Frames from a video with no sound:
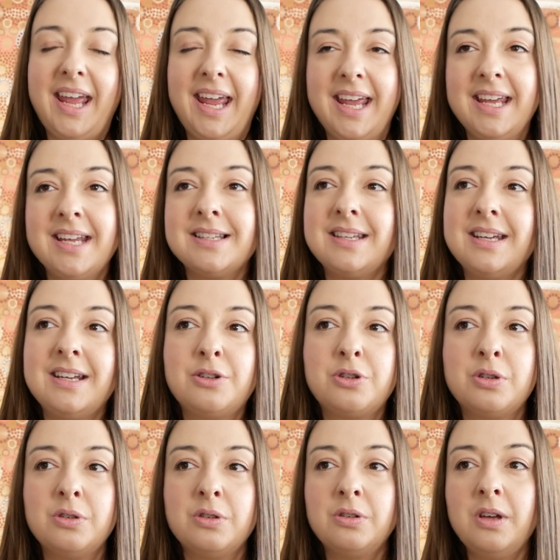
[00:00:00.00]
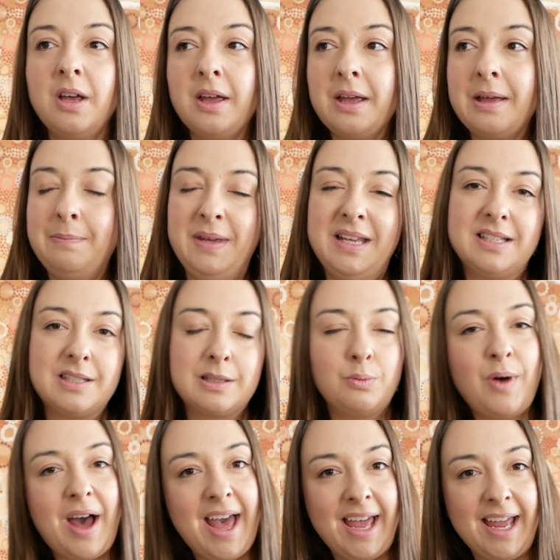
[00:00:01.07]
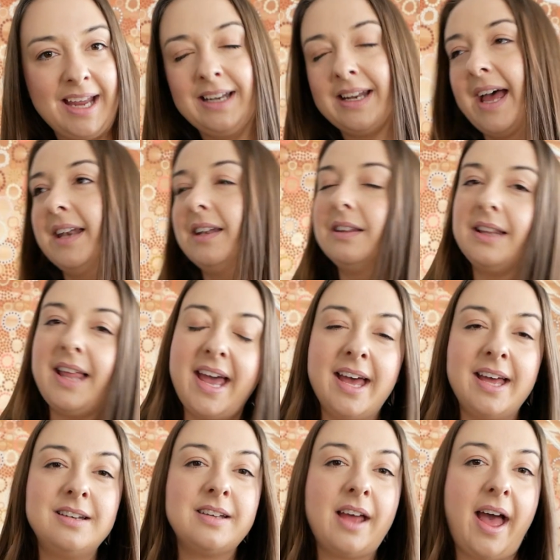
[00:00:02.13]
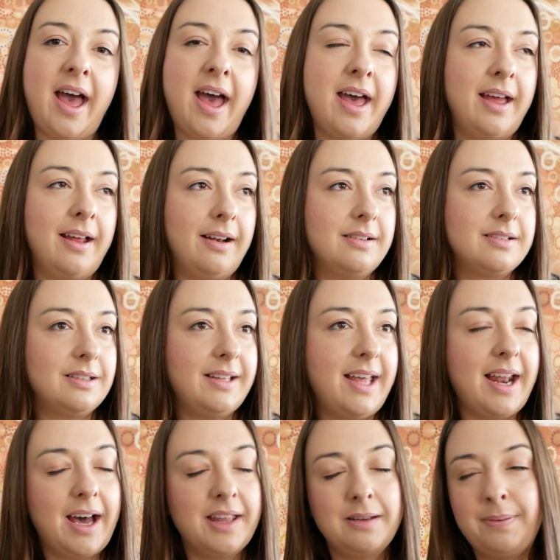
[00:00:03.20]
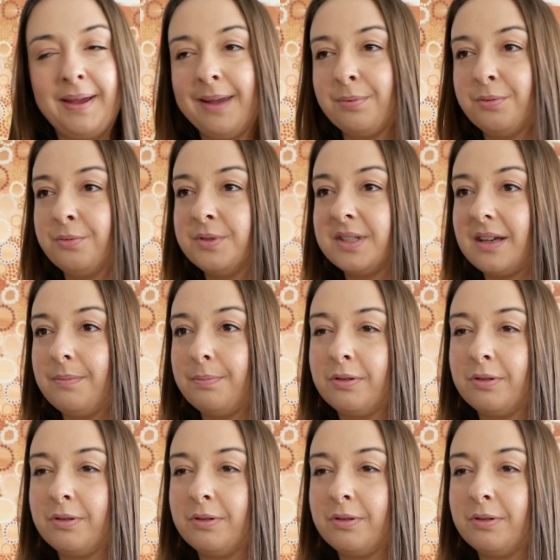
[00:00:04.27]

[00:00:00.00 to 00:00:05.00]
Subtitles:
easy to be swayed and led and let other people's